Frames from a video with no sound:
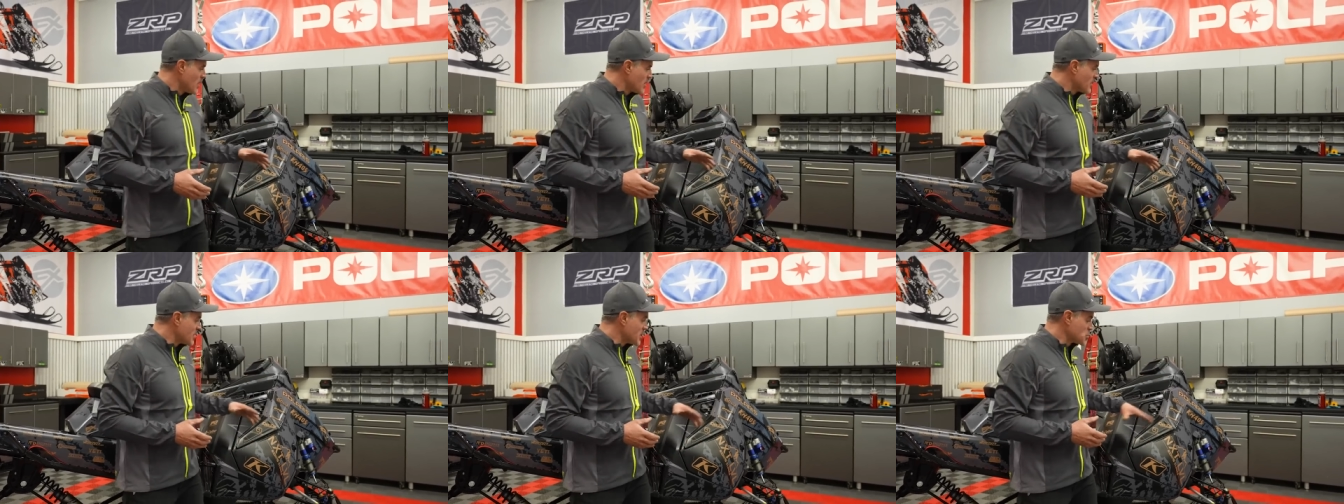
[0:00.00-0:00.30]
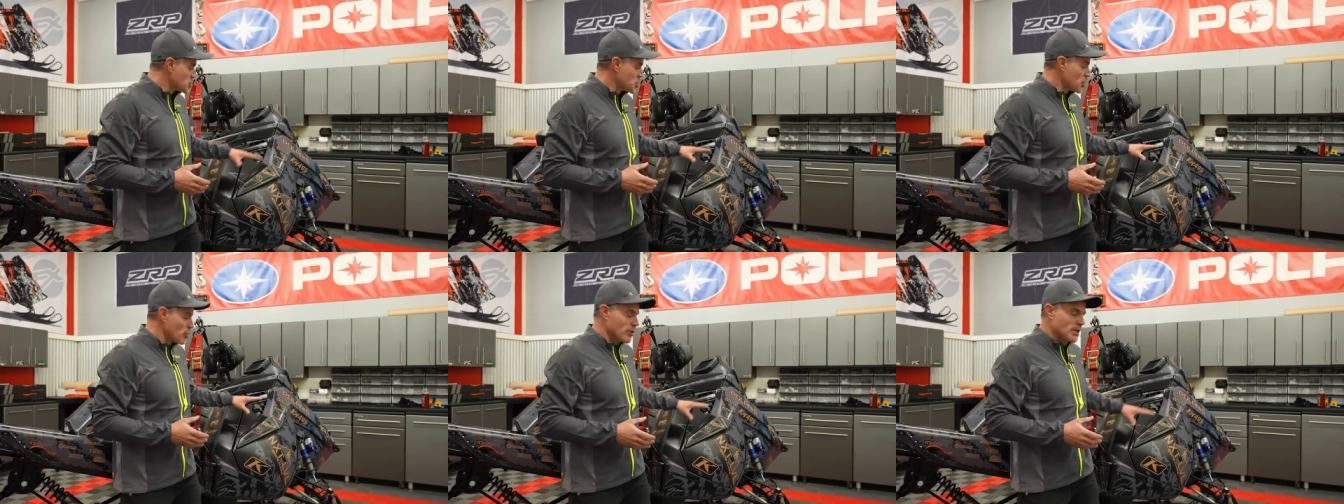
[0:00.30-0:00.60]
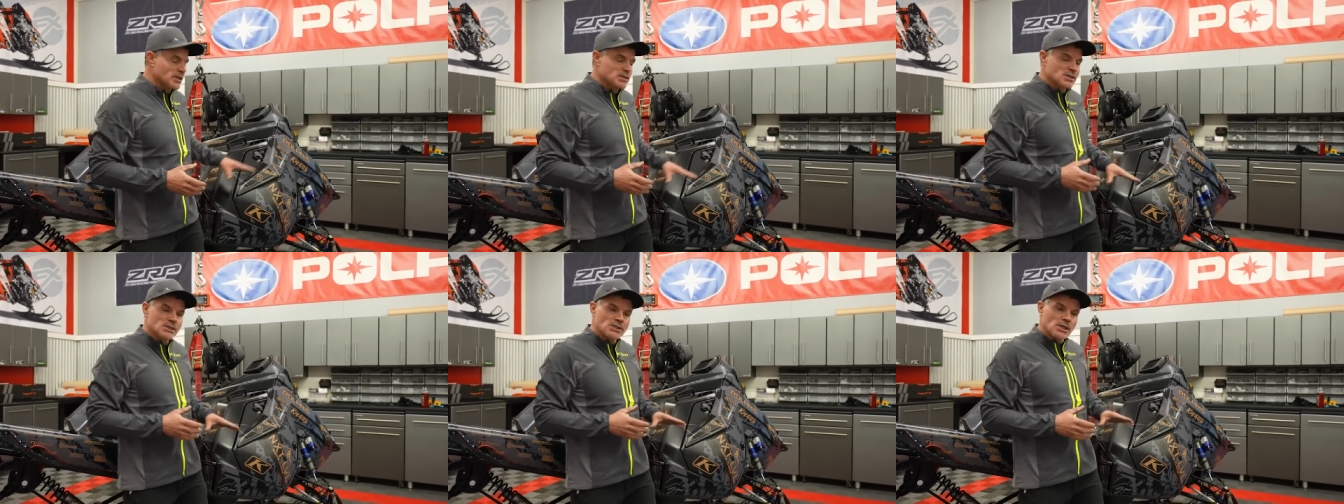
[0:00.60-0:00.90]
This year
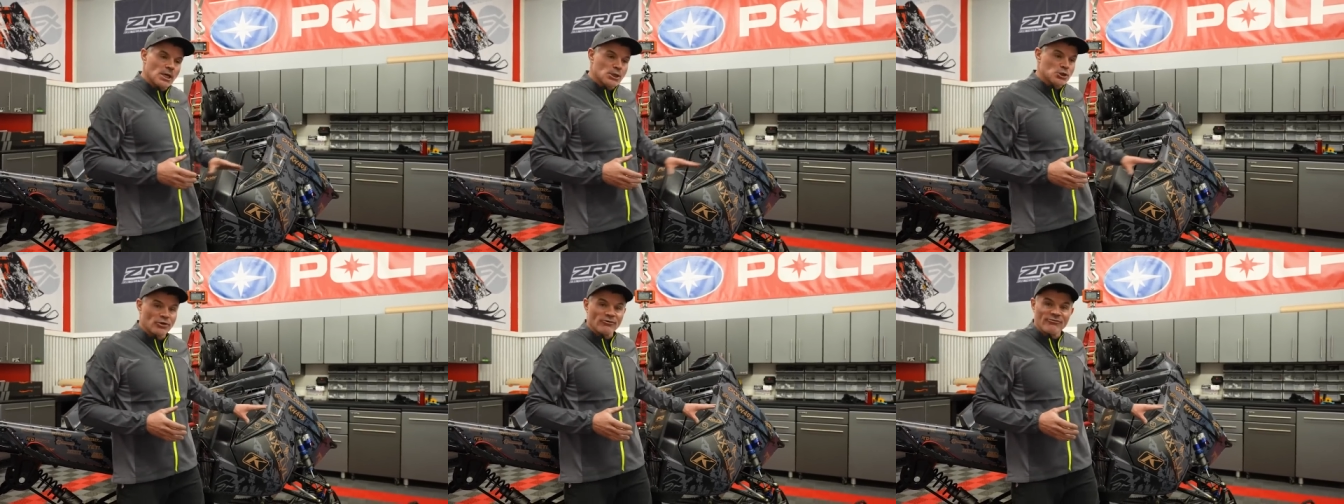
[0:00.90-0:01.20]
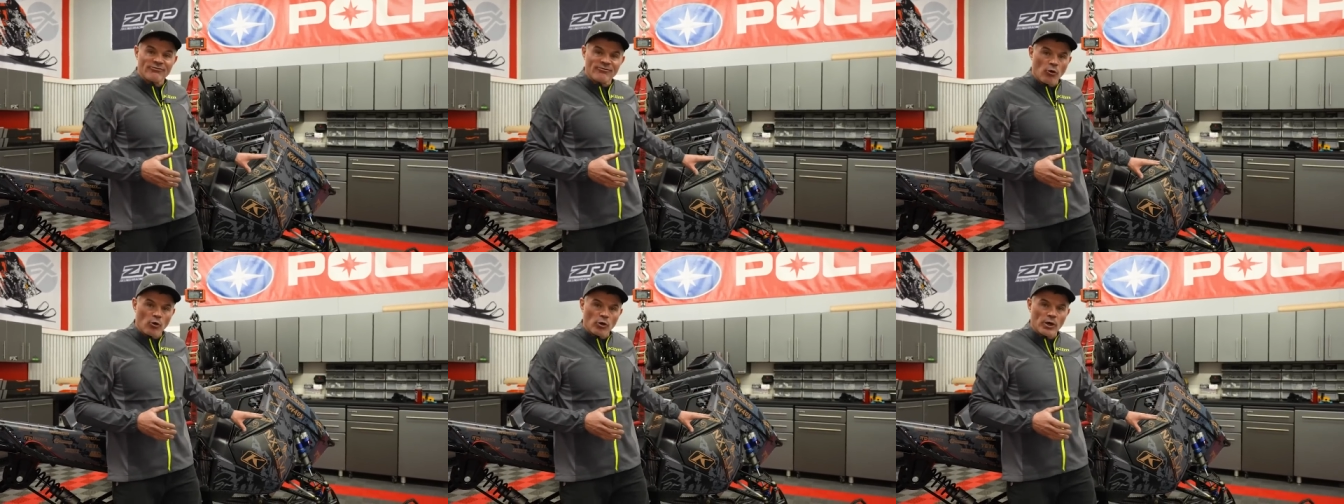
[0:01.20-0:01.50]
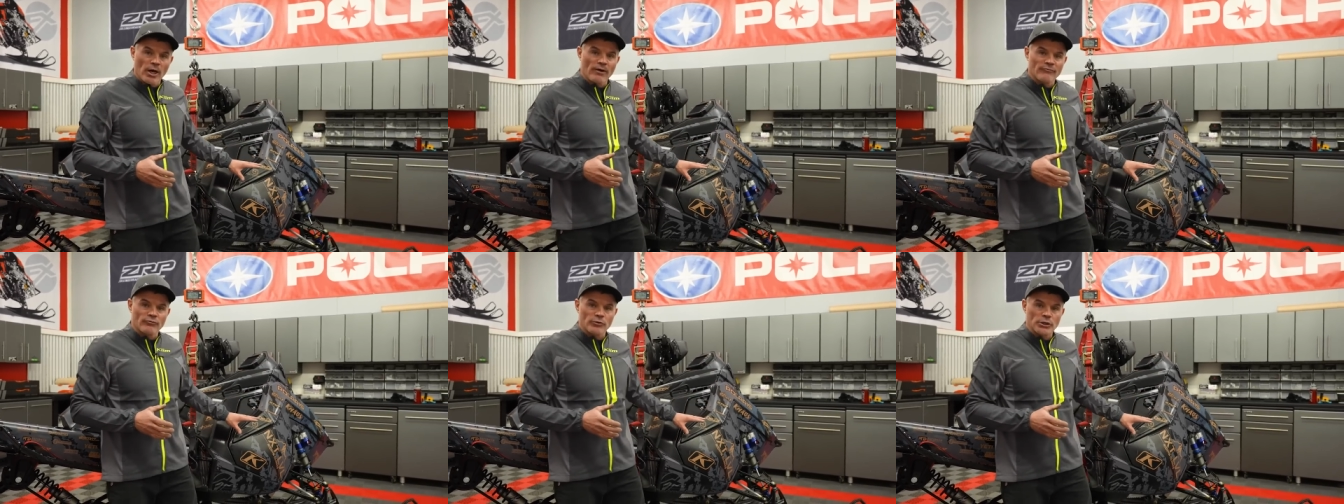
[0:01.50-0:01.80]
it's such a full
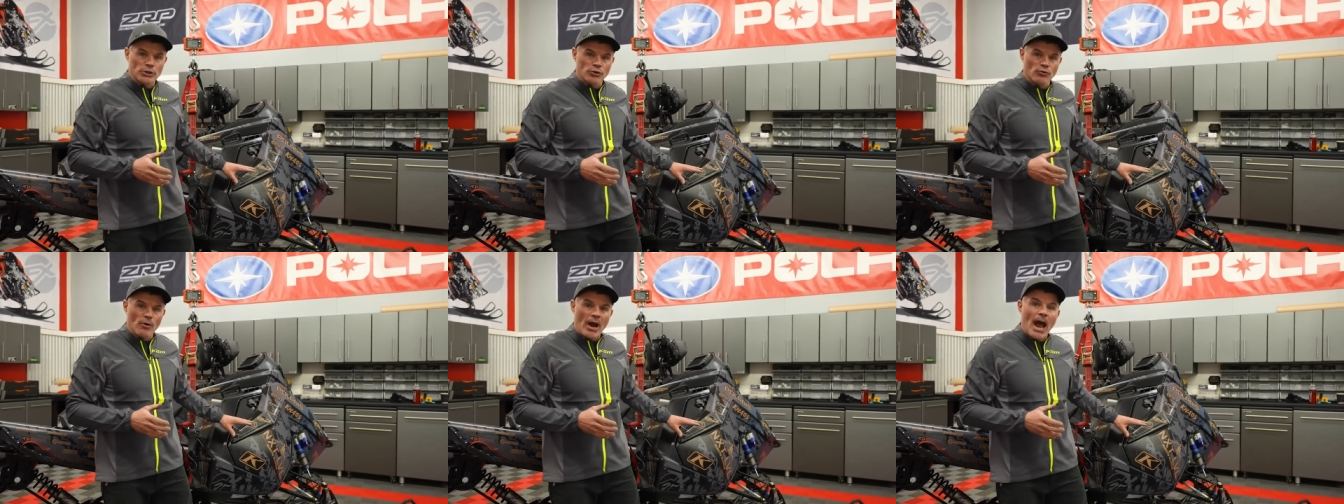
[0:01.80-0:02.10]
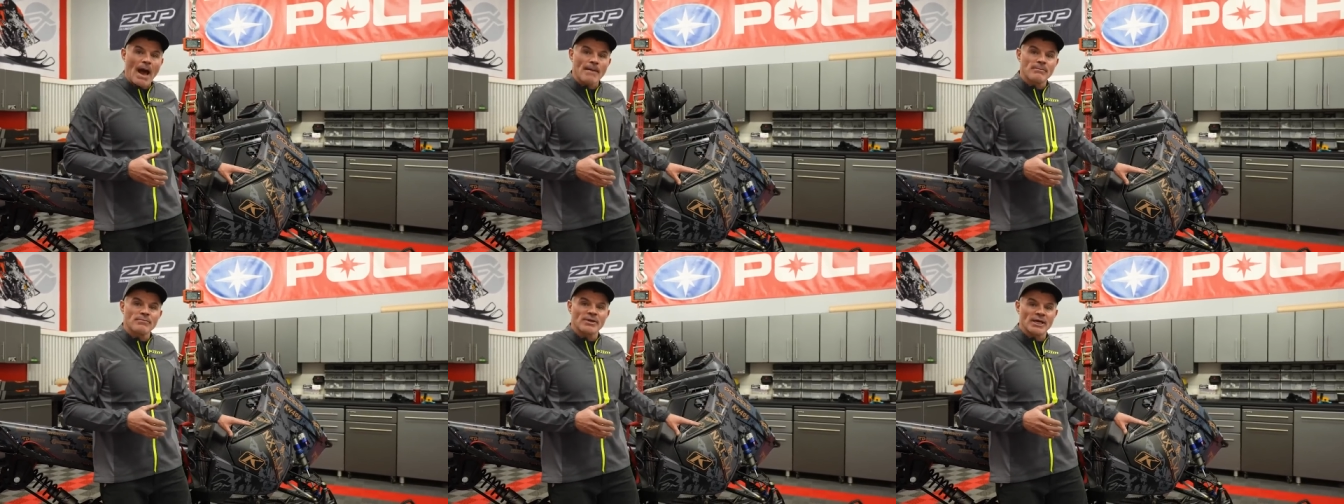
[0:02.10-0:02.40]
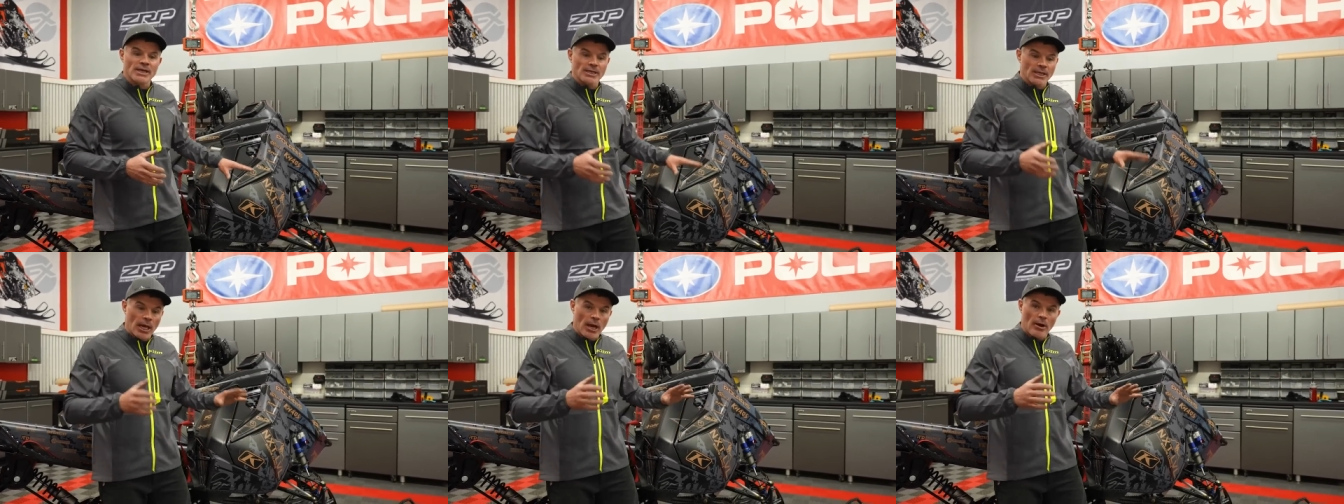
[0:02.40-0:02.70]
coverage wrap
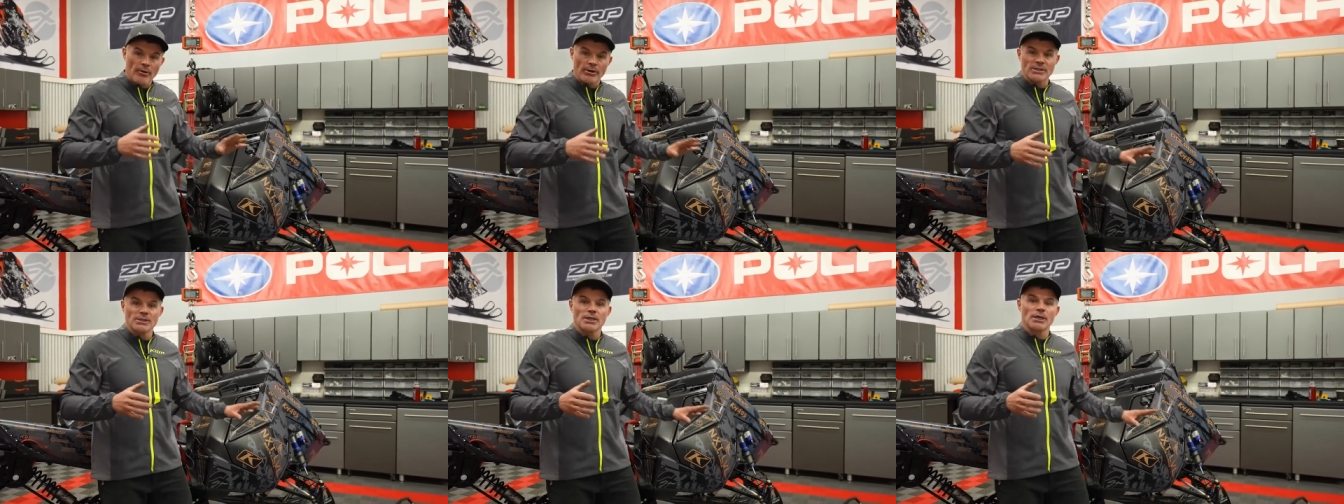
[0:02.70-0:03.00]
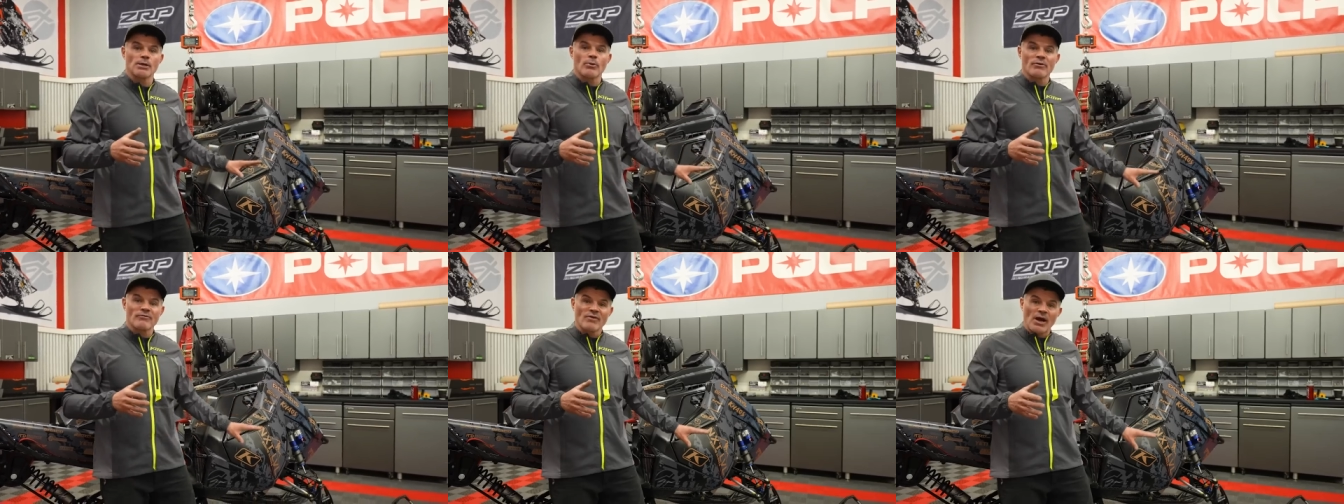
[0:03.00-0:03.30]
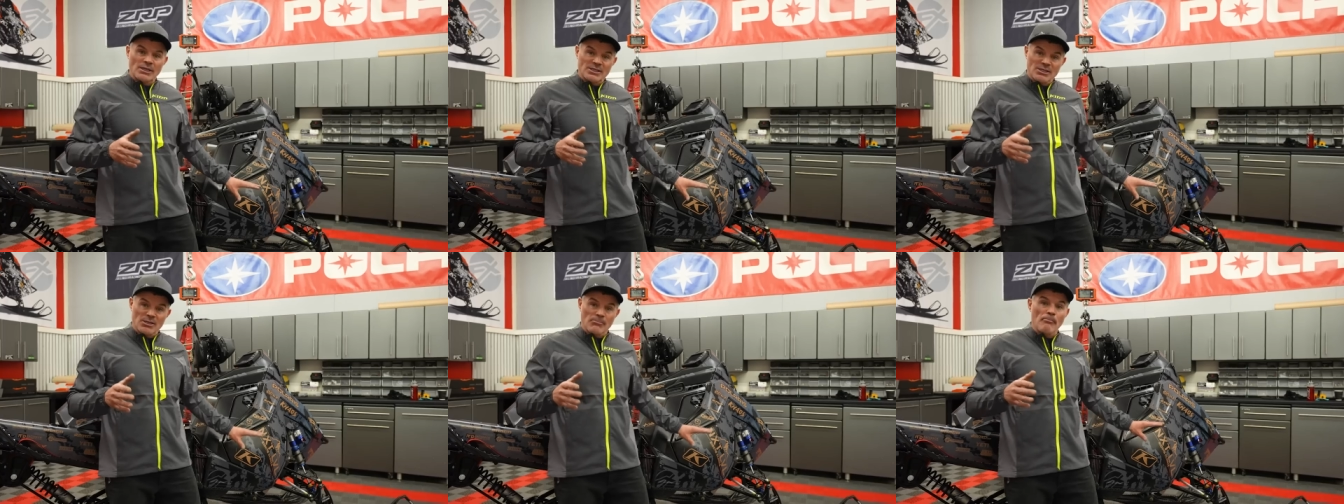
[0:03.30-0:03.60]
that guaranteed we've
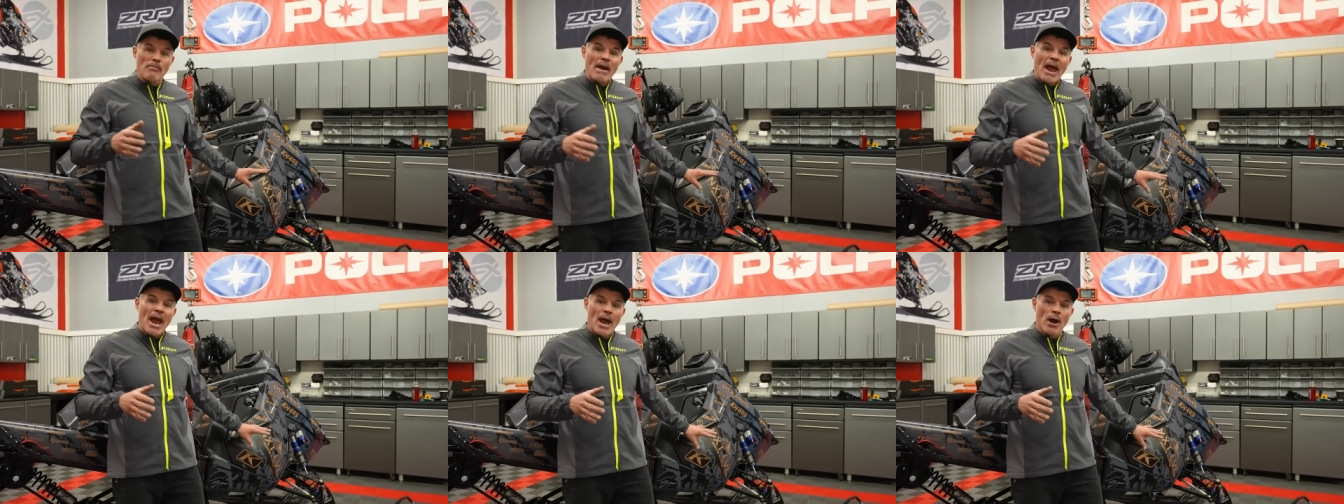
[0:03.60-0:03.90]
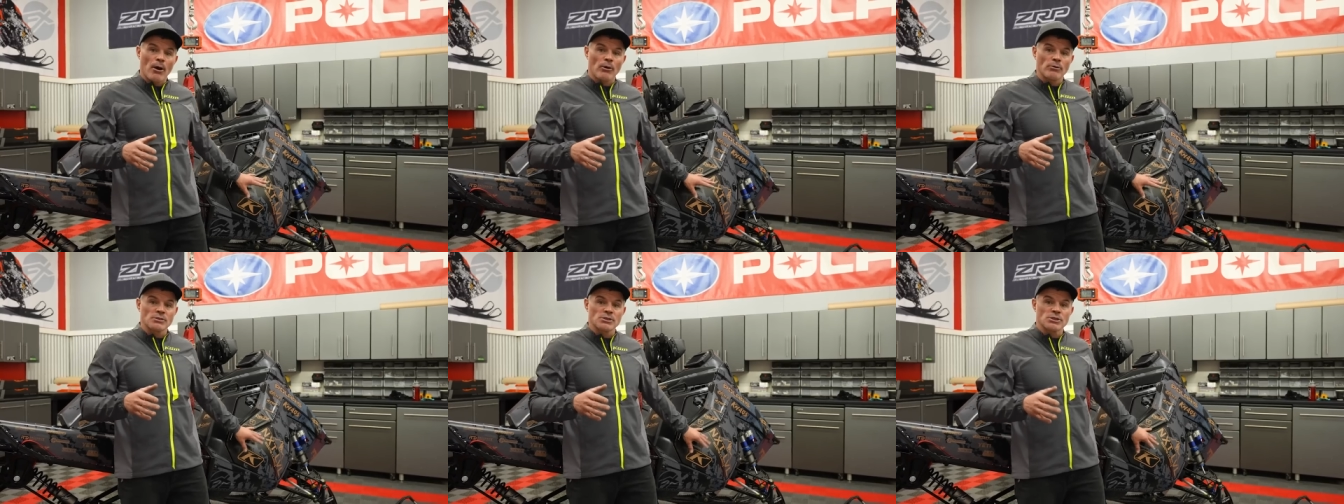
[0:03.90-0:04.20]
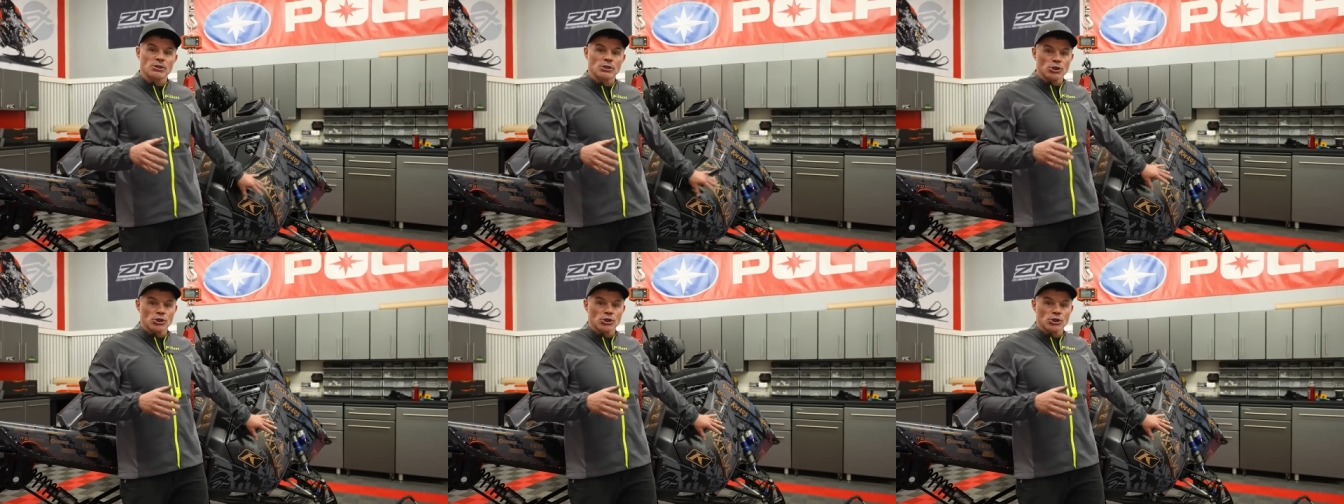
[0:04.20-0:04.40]
got some pounds